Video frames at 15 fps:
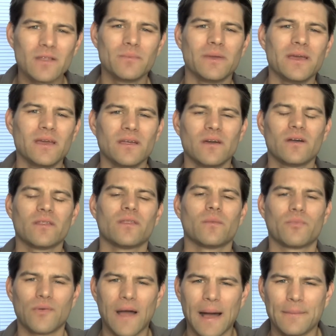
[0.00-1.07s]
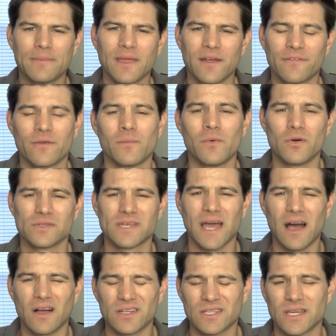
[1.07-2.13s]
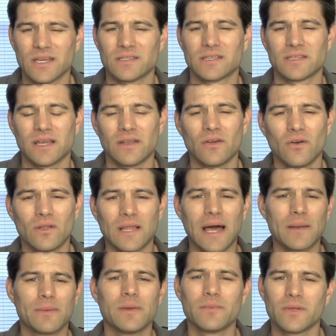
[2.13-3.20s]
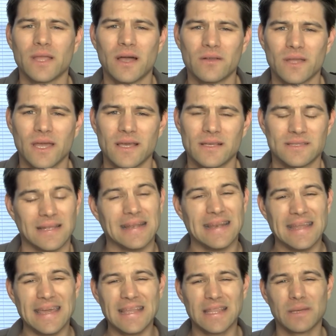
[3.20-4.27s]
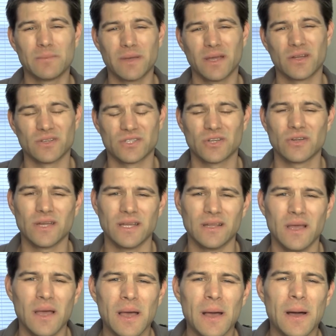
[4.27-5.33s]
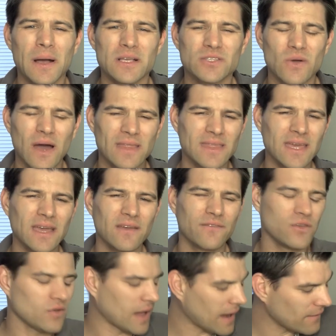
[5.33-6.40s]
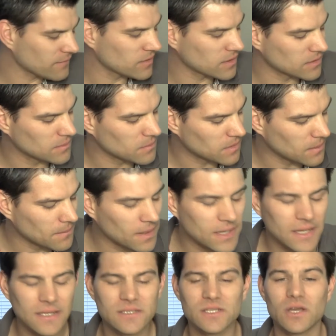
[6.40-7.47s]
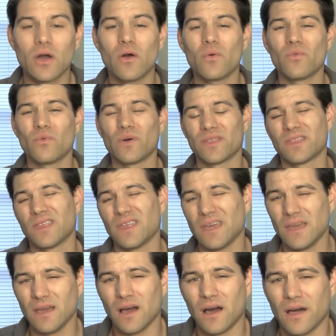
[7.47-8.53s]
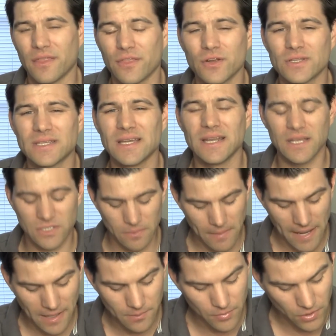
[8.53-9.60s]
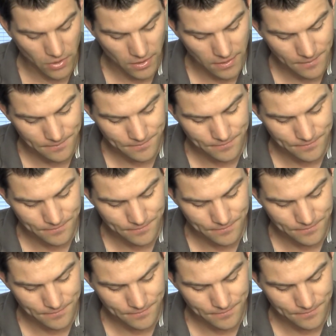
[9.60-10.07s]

could be the problem there for most college kids, because I know a lot of people nowadays need the bigger screen. So I think if you have the money to go with the 13-inch MacBook,